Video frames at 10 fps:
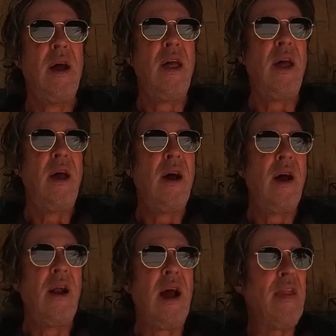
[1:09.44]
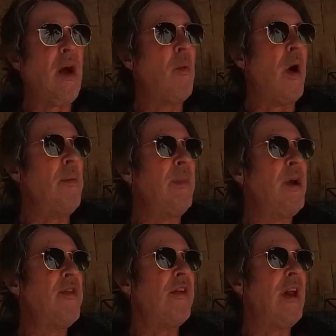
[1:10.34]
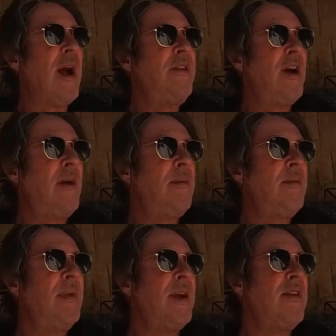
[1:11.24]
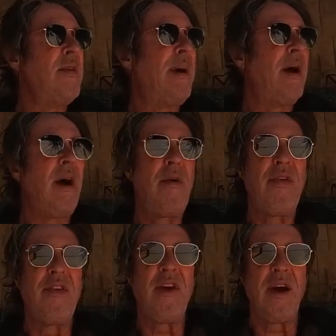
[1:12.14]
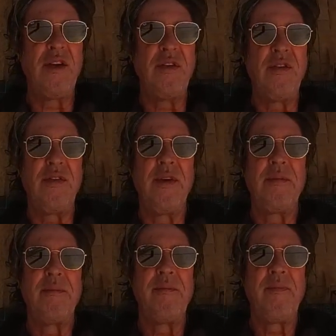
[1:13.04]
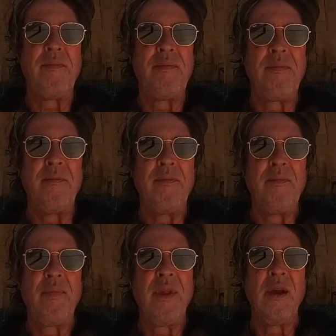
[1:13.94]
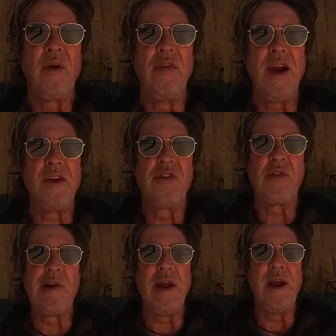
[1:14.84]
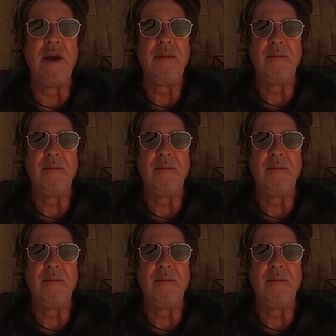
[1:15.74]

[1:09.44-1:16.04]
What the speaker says: I like that one because it's lighter. It's about half the size of the X3.